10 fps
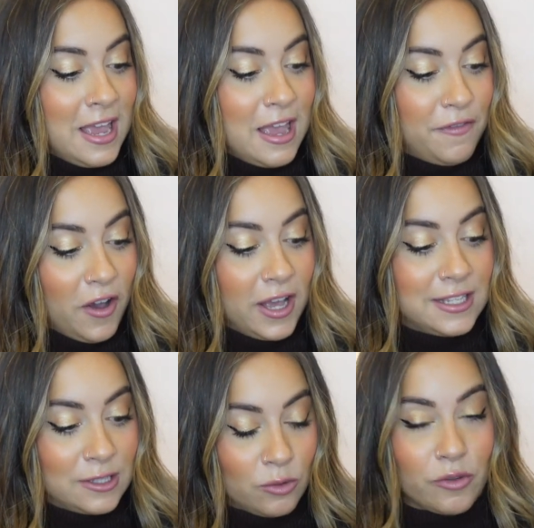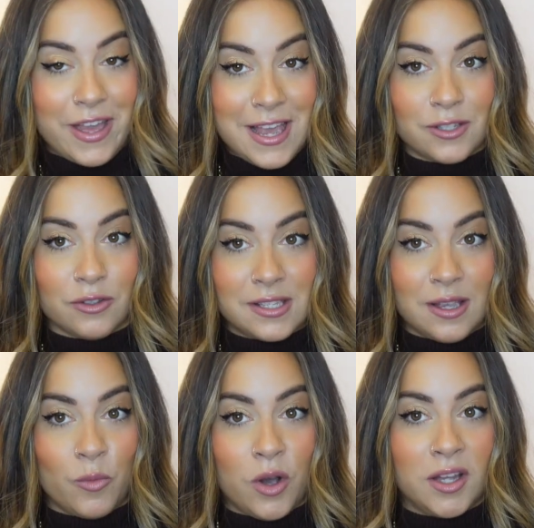If I saw this on
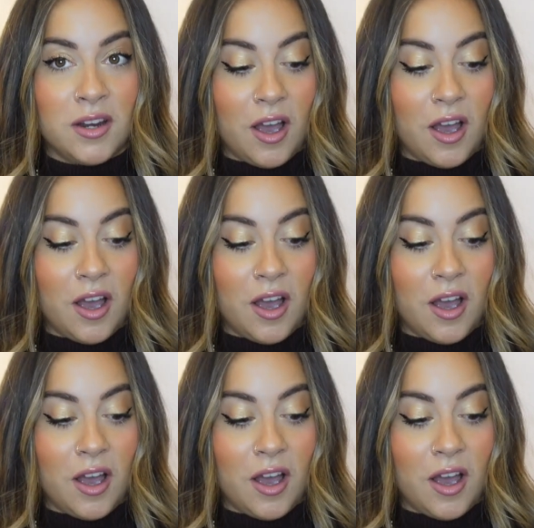someone,